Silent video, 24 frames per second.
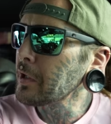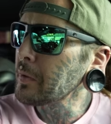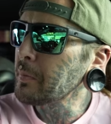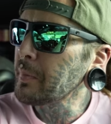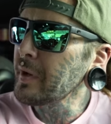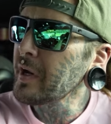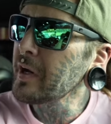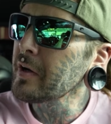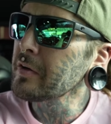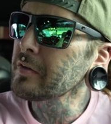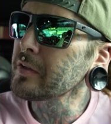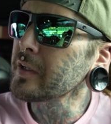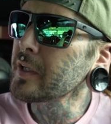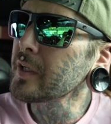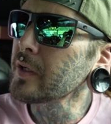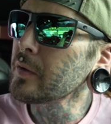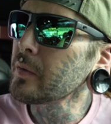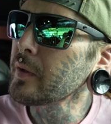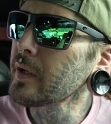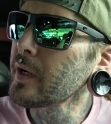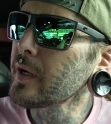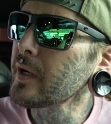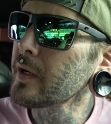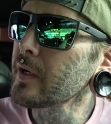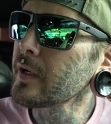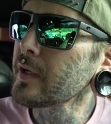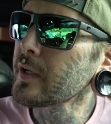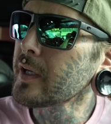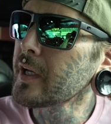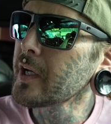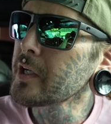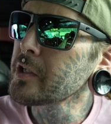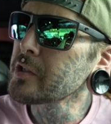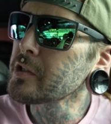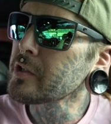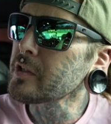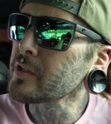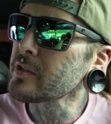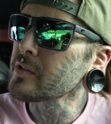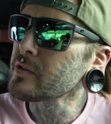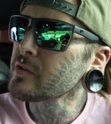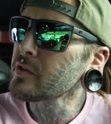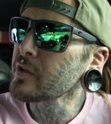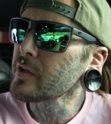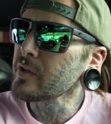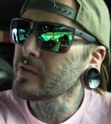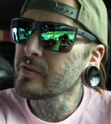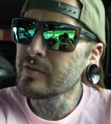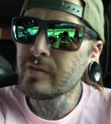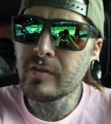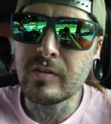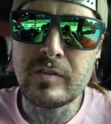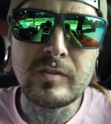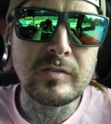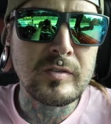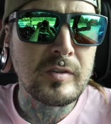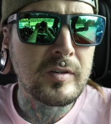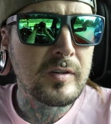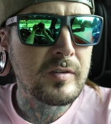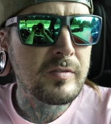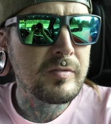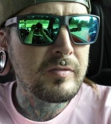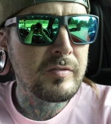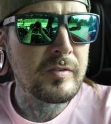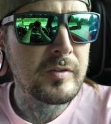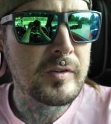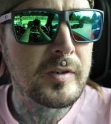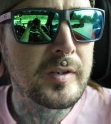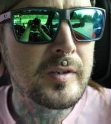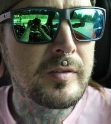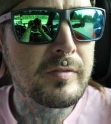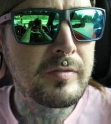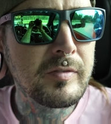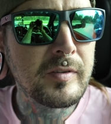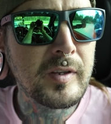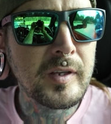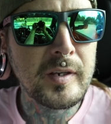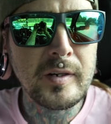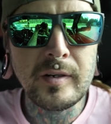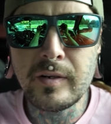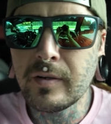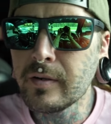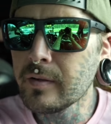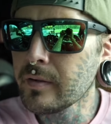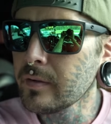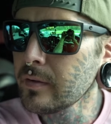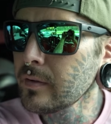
Apparently we gotta catch these things because they're fully flooded.